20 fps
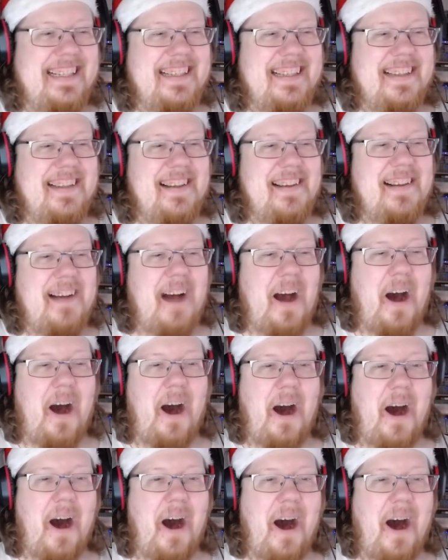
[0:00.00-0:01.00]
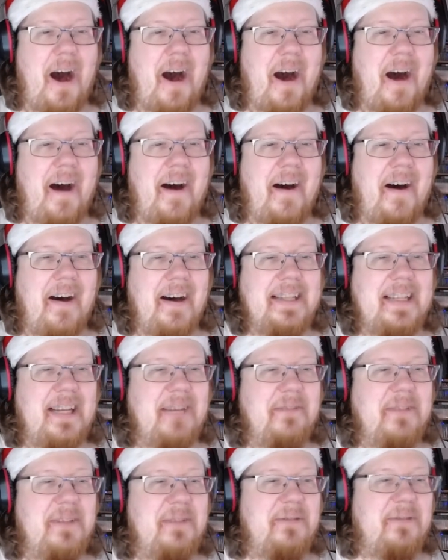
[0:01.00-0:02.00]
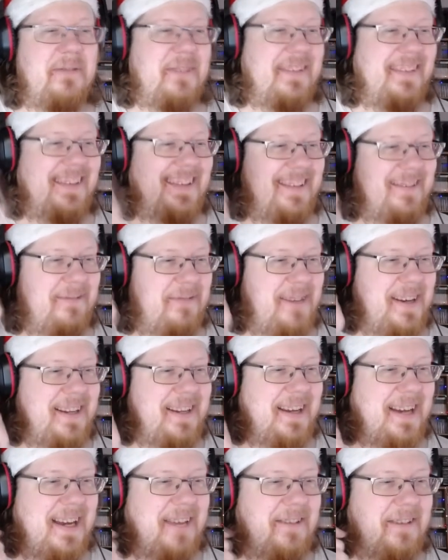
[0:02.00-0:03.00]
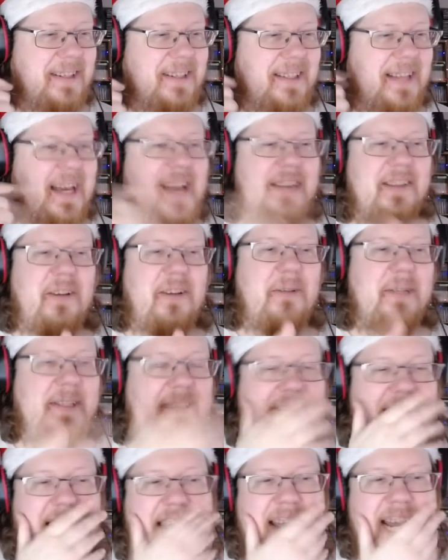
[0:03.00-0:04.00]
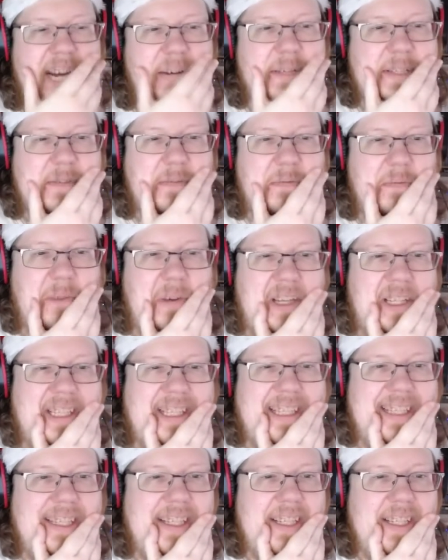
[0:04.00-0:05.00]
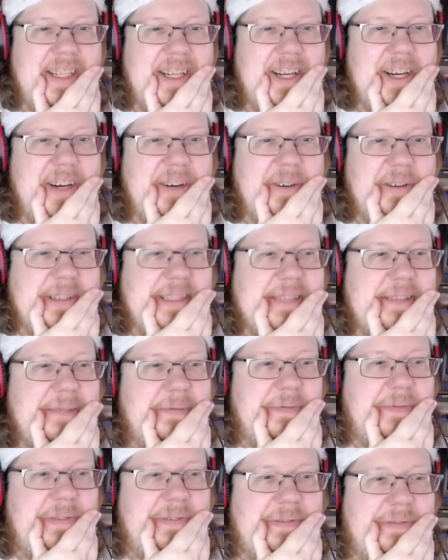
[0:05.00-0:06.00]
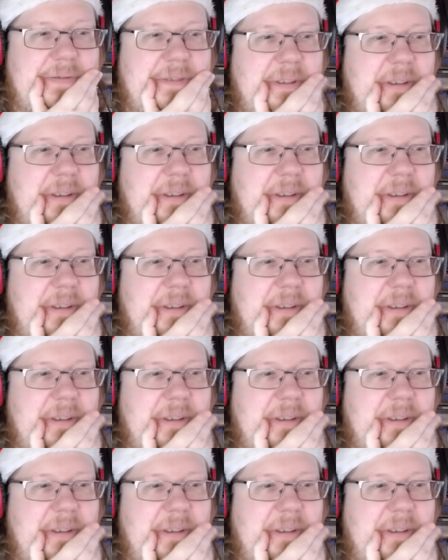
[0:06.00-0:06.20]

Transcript: I love the the feather earring. No, is that hair as well? Or is it the, the